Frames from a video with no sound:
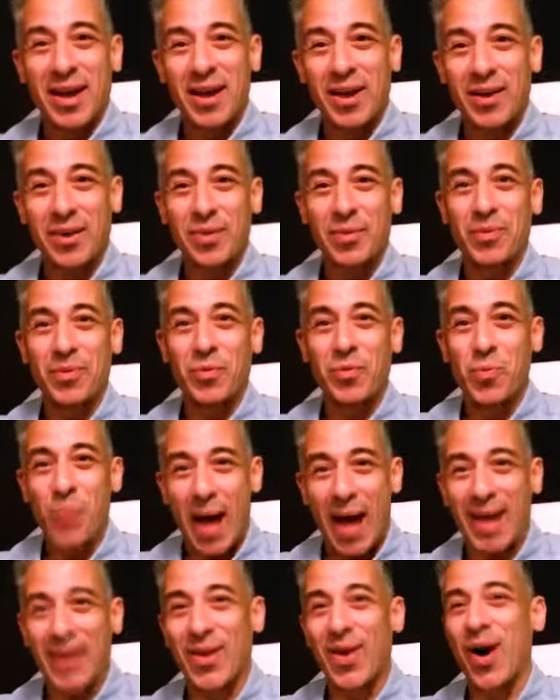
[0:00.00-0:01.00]
uh,
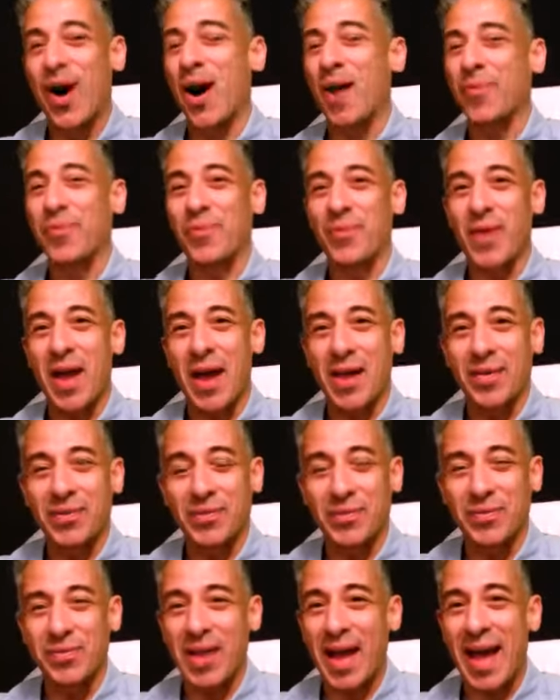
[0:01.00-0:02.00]
well off
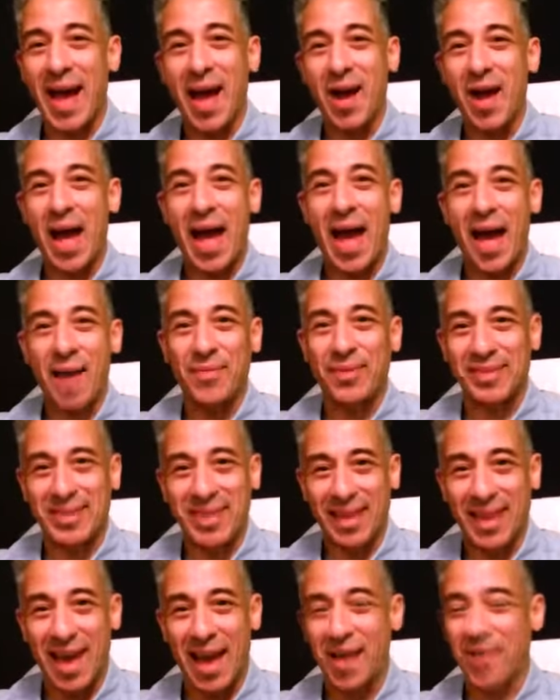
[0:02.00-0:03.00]
and ha have
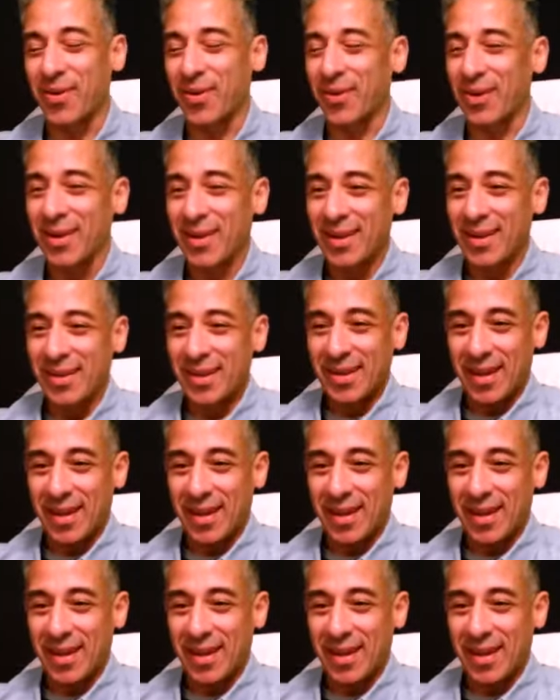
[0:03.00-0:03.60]
it together